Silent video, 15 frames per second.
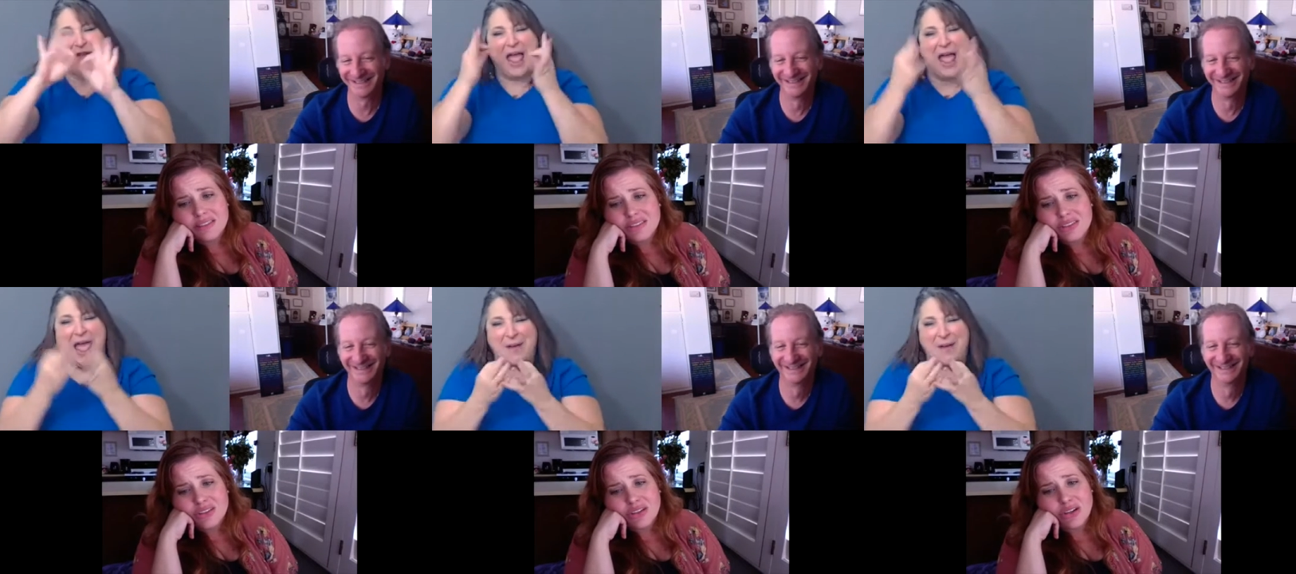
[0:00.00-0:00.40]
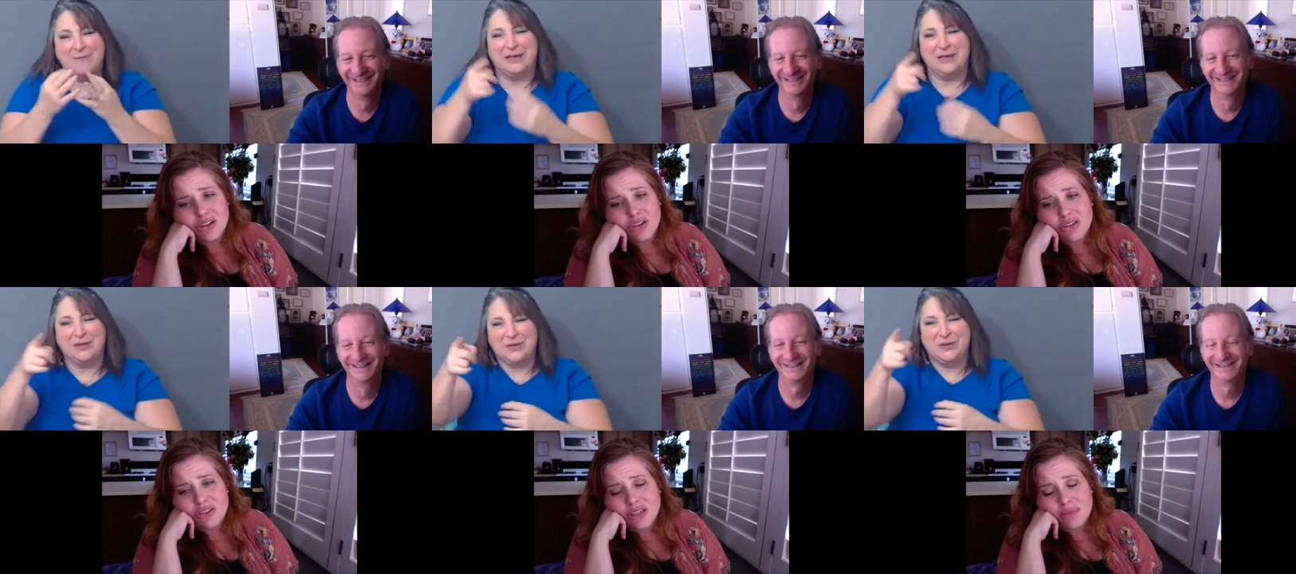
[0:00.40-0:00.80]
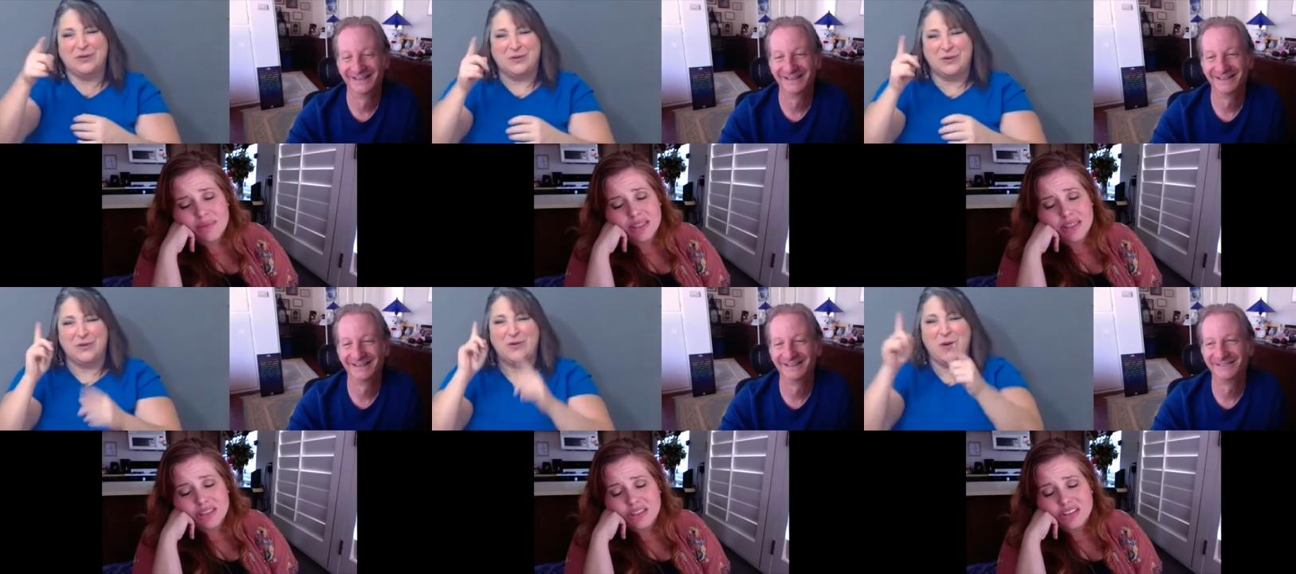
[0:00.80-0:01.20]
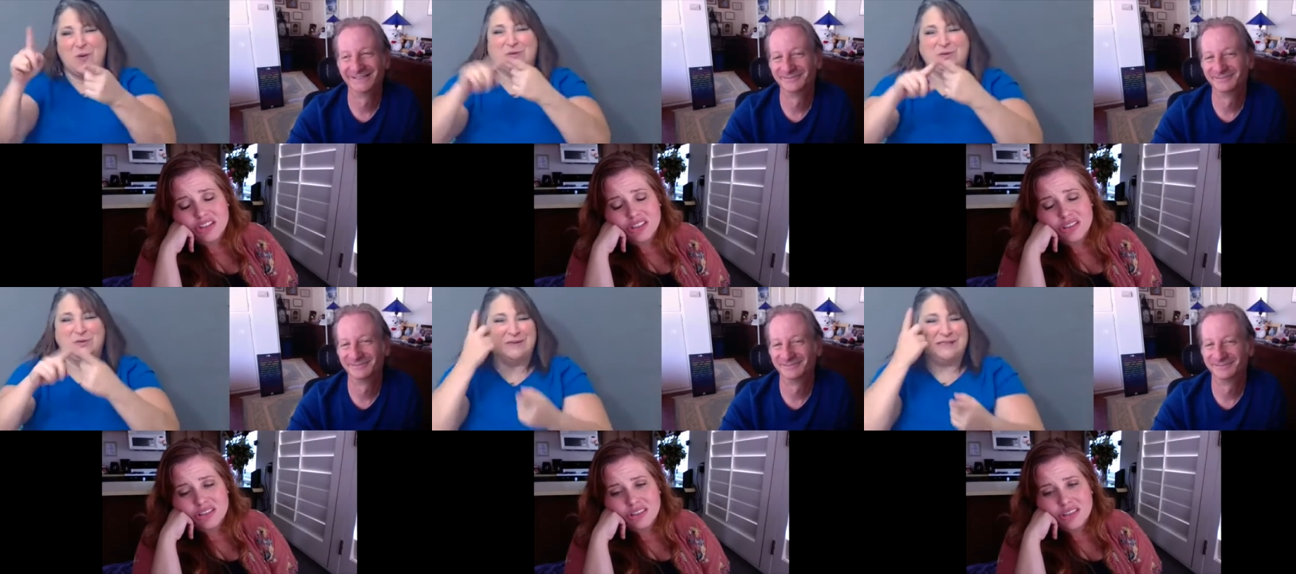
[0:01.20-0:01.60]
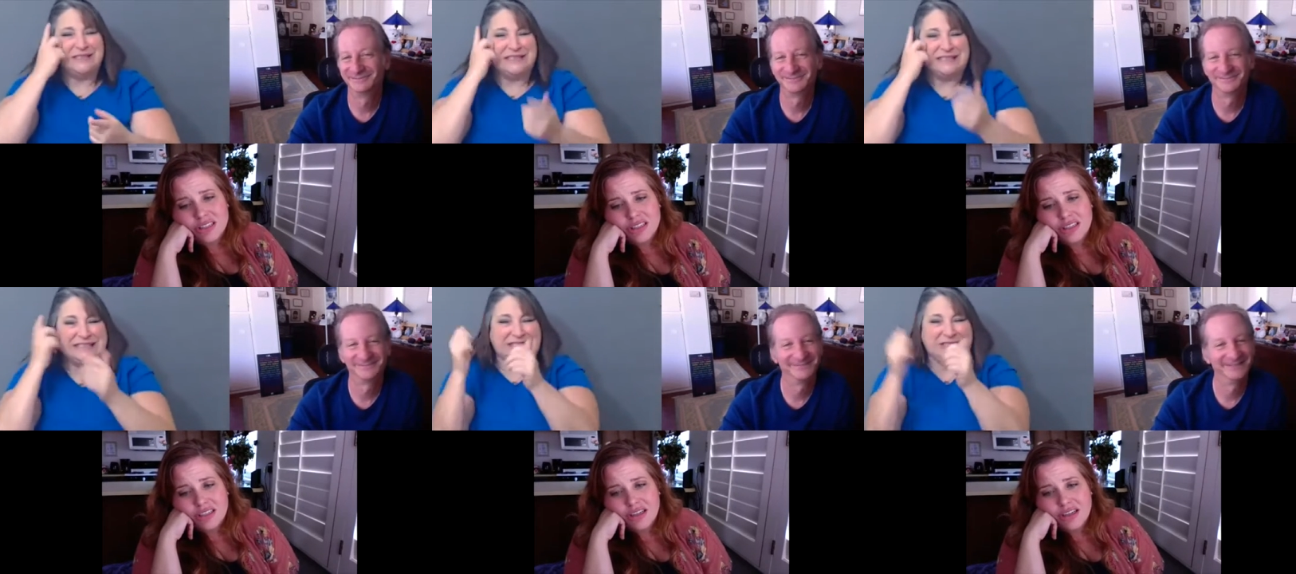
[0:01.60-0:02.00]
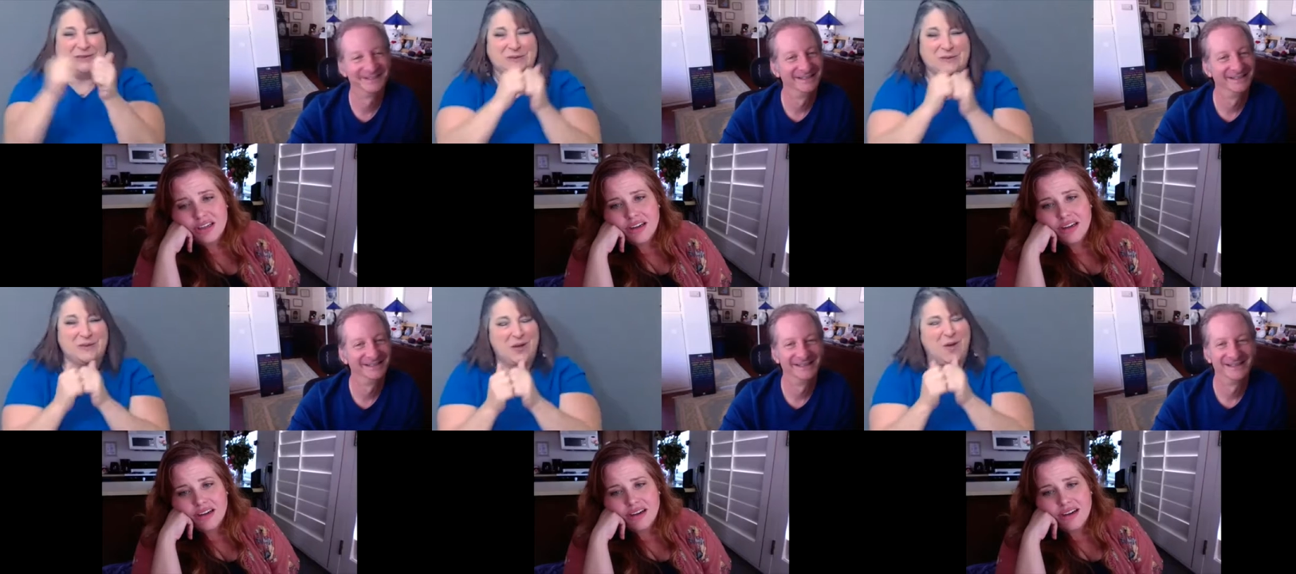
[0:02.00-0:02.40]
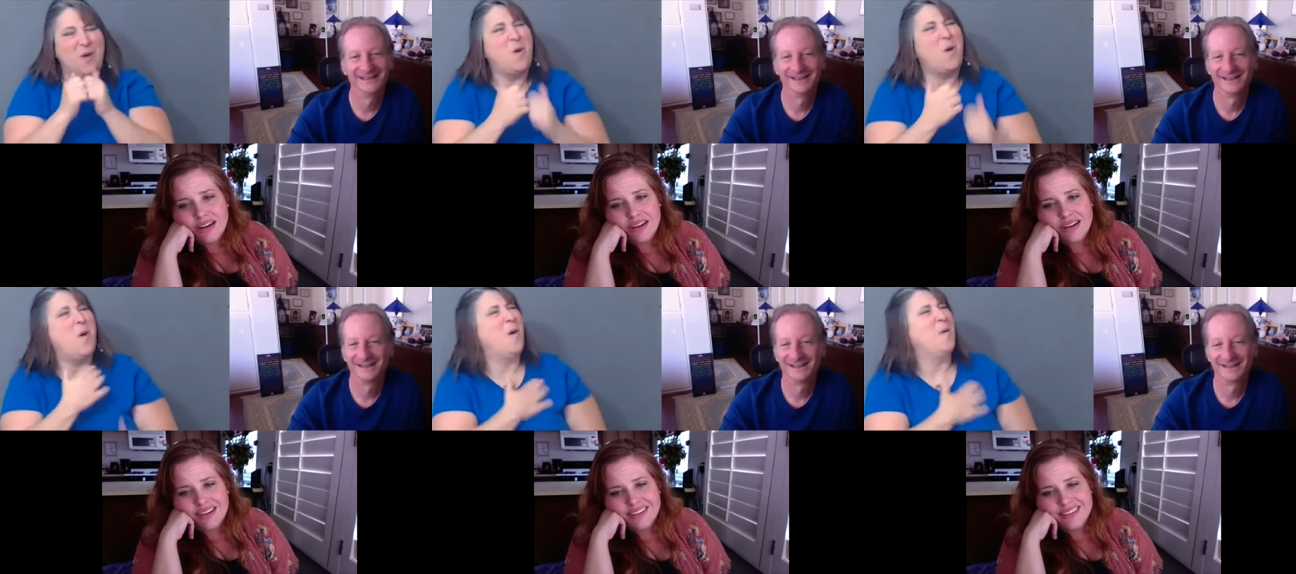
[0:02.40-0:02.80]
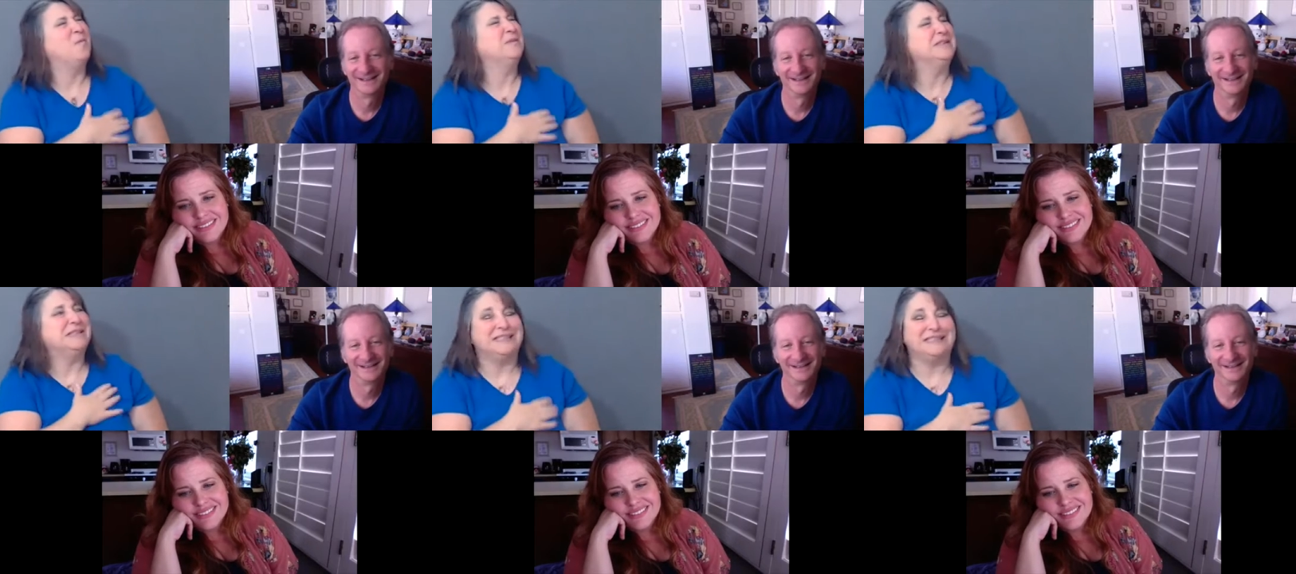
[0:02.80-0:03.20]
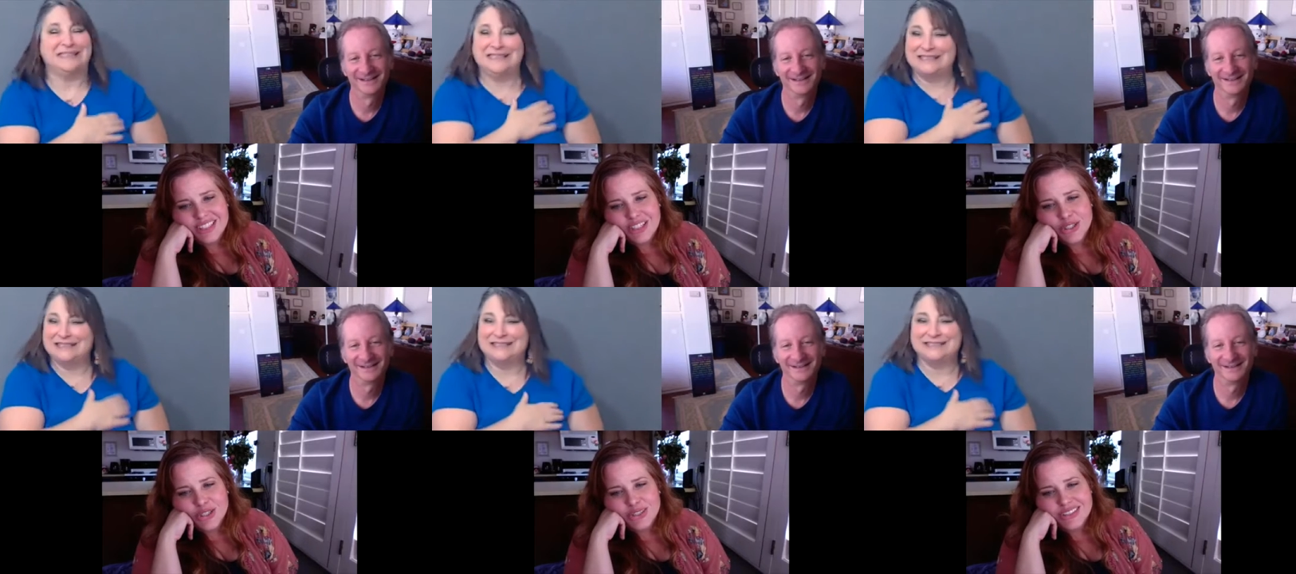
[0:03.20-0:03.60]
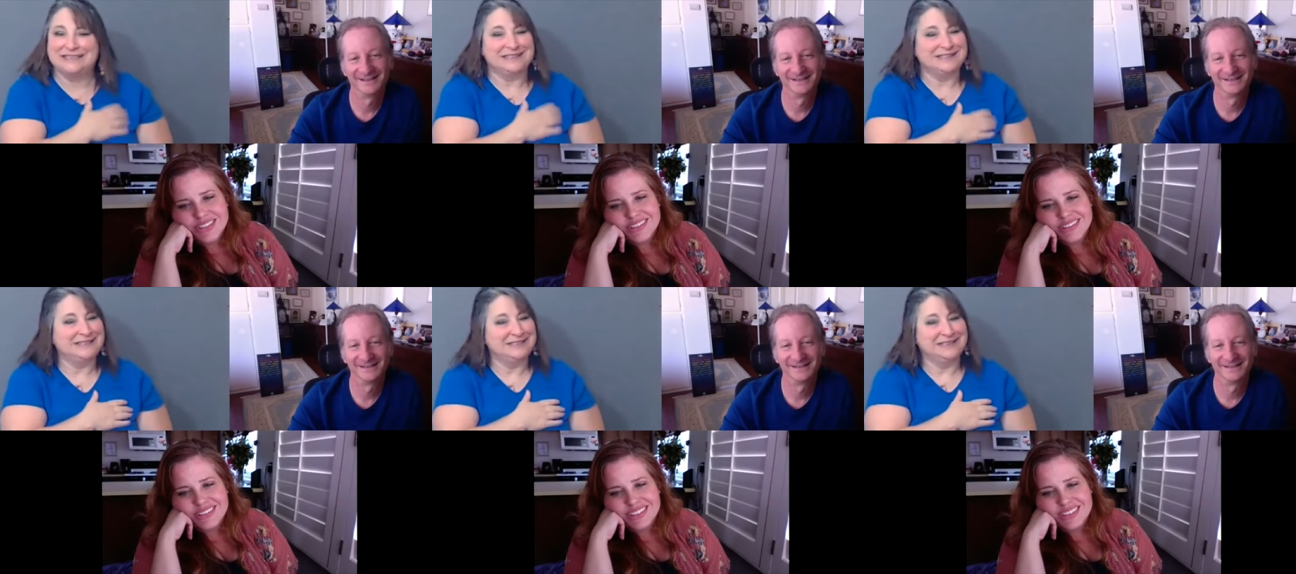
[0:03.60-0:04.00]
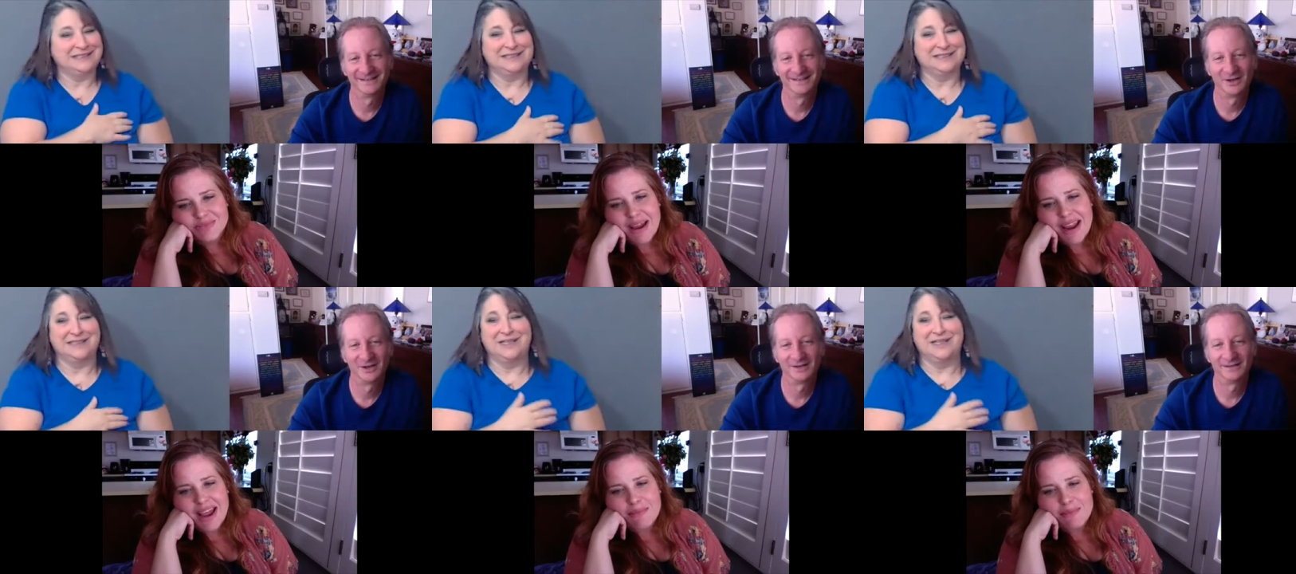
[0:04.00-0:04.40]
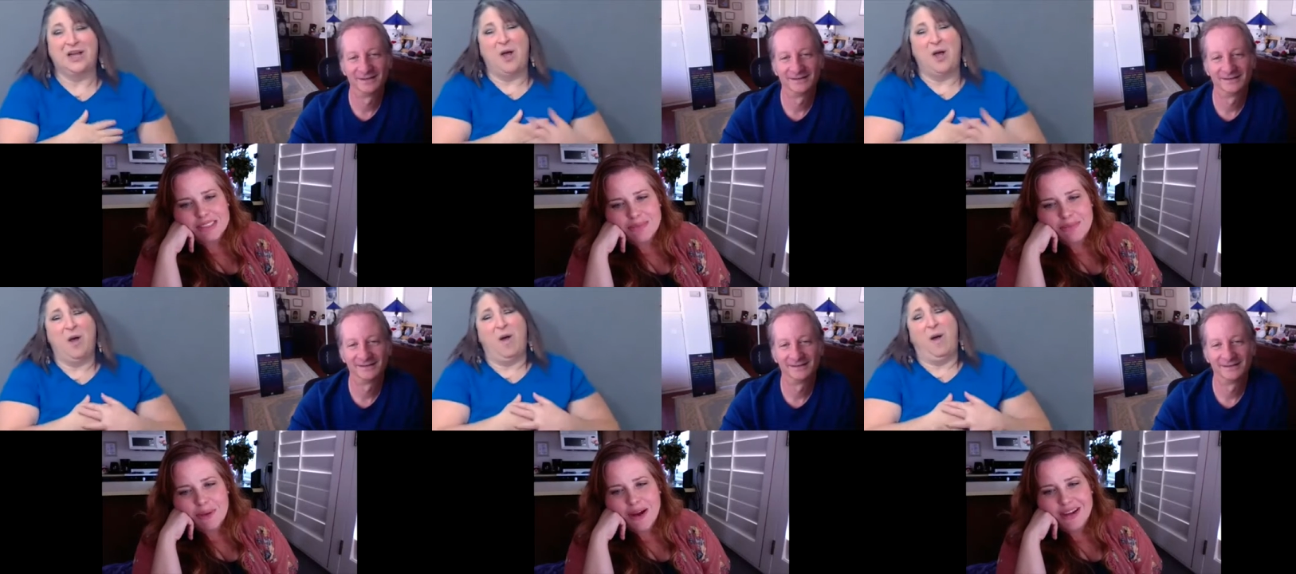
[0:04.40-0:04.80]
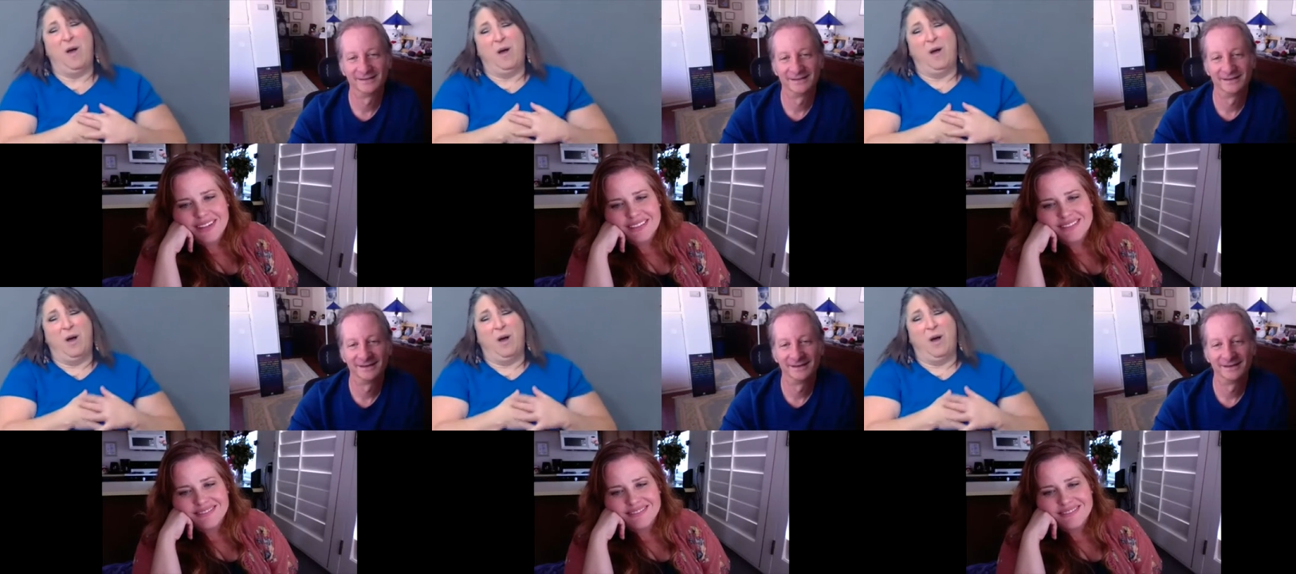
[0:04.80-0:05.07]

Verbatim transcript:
Speaker 1: you know, I mean, it's just, oh, it hurts. It's my happy spot.